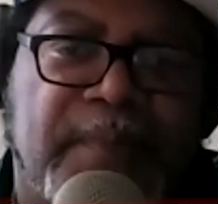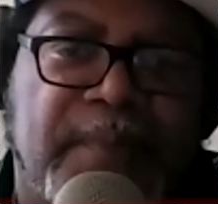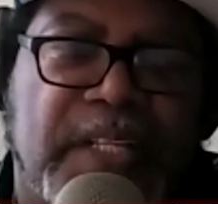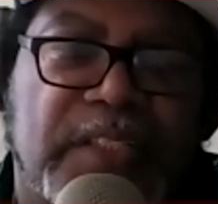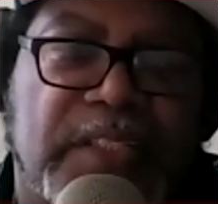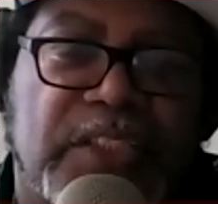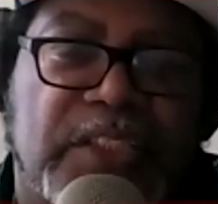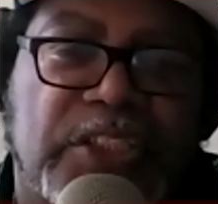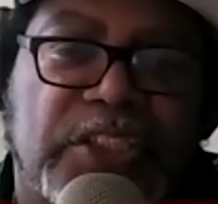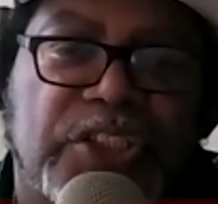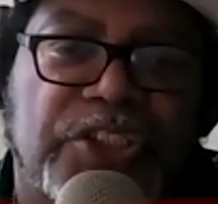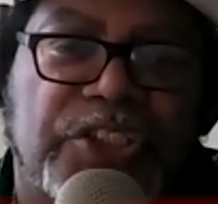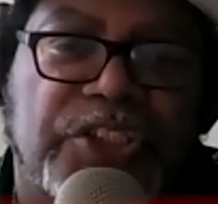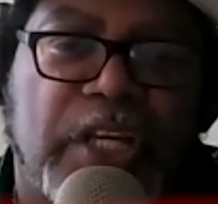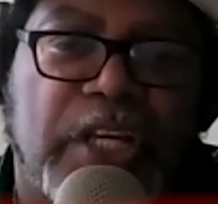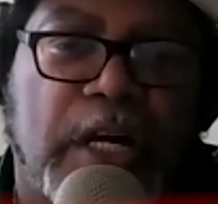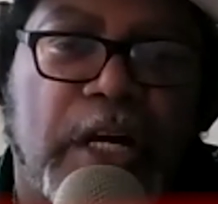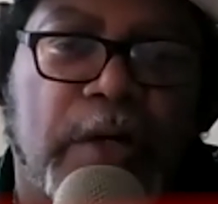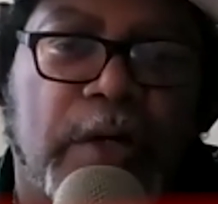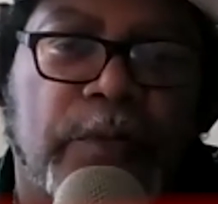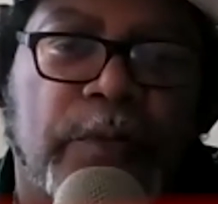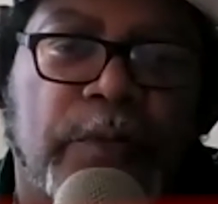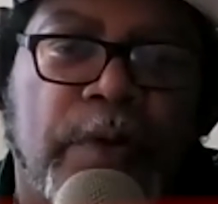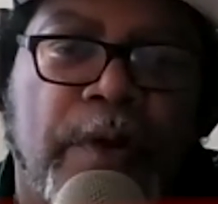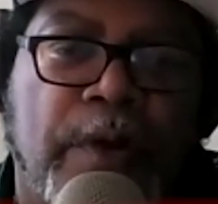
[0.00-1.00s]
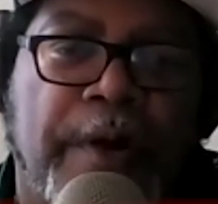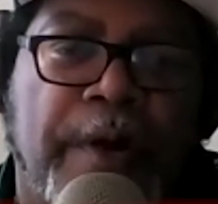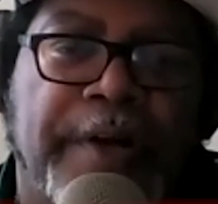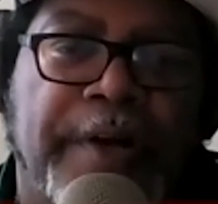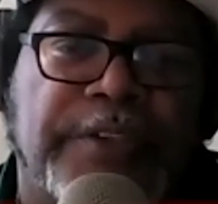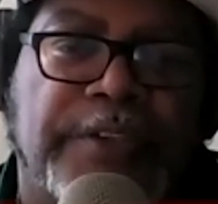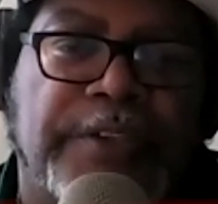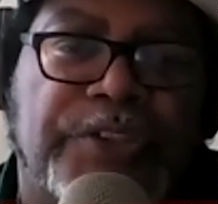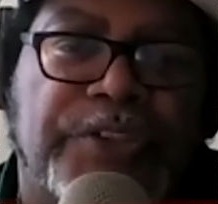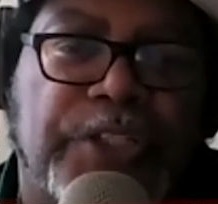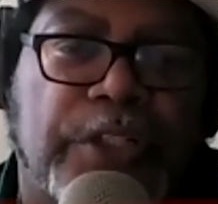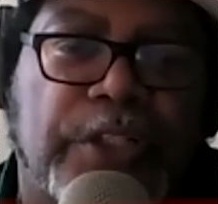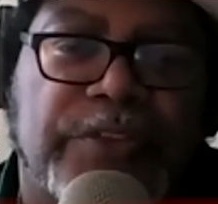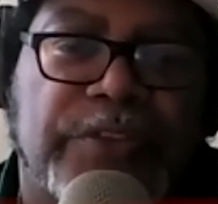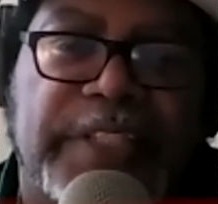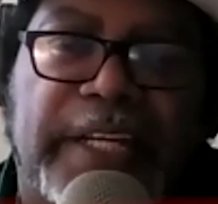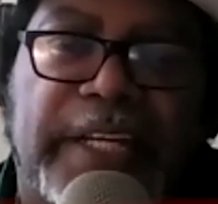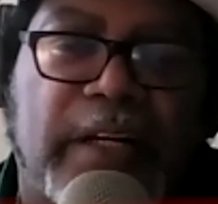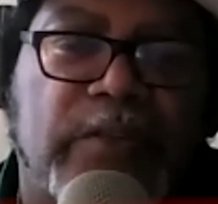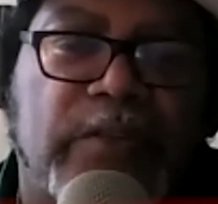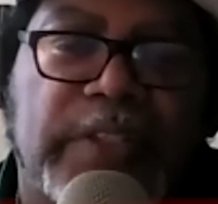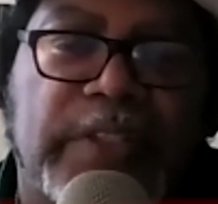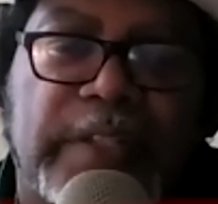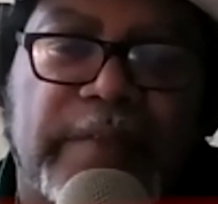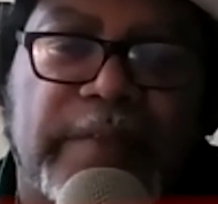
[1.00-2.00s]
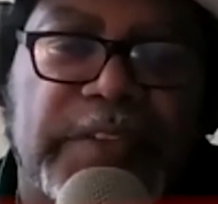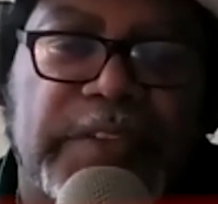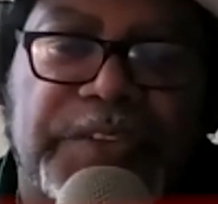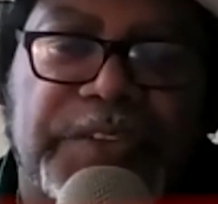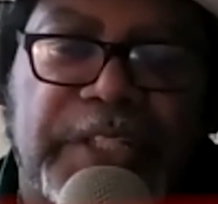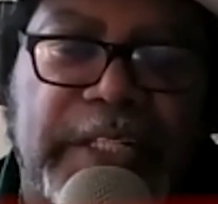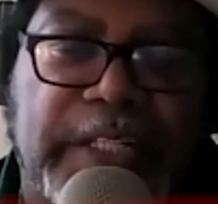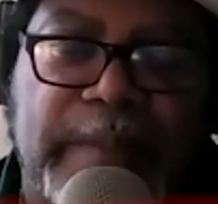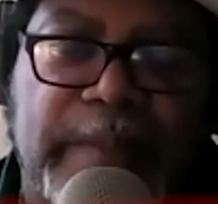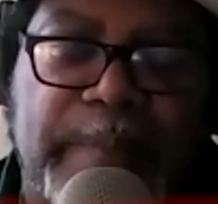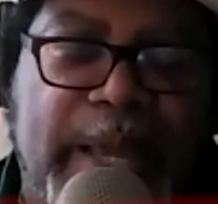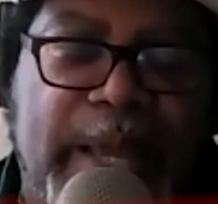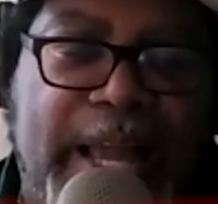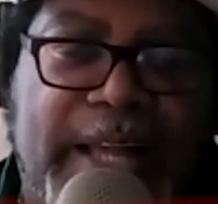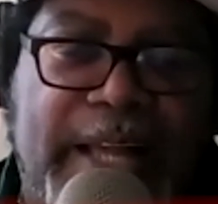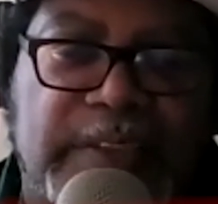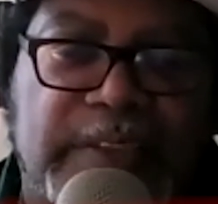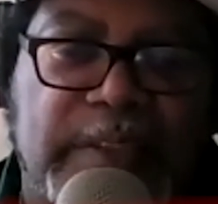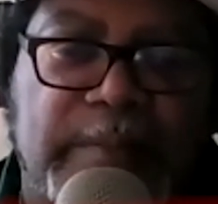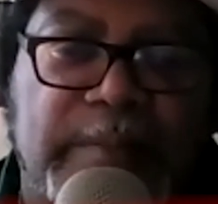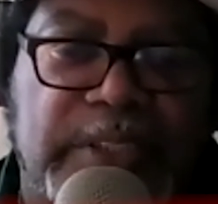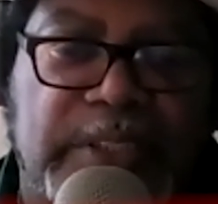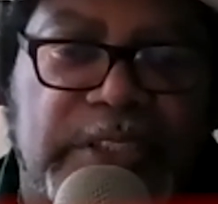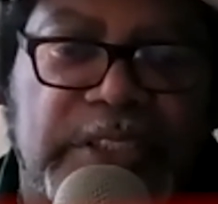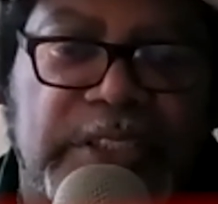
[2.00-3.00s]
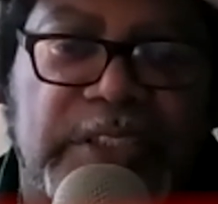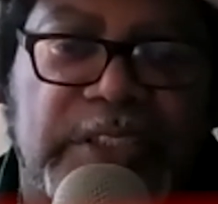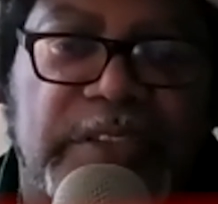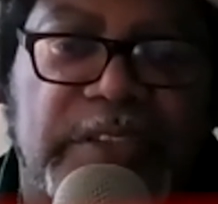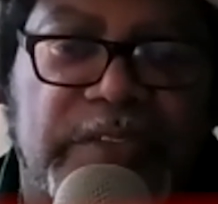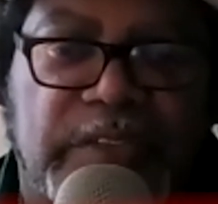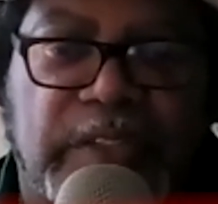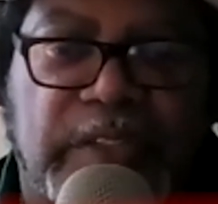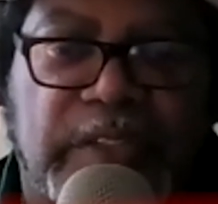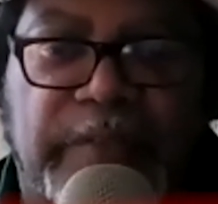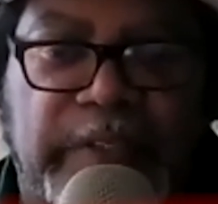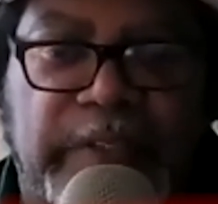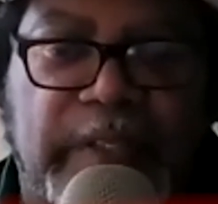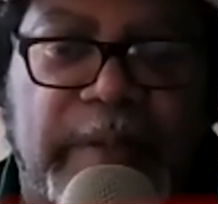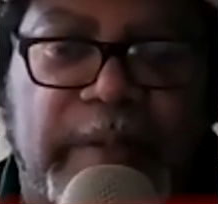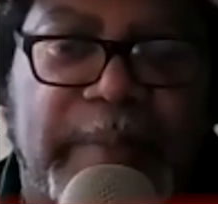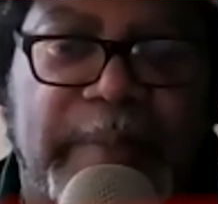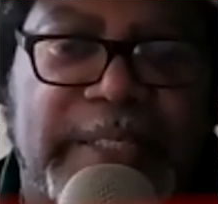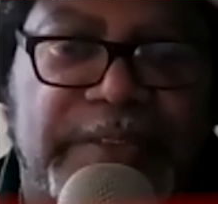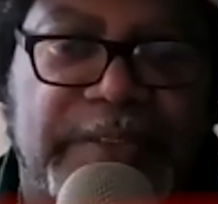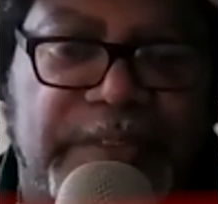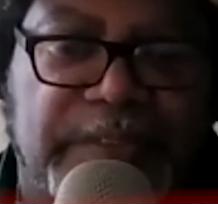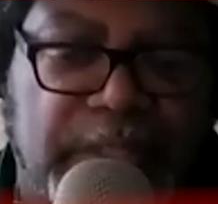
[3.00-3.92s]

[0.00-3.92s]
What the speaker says: this show. So they don't give us any past images of him as a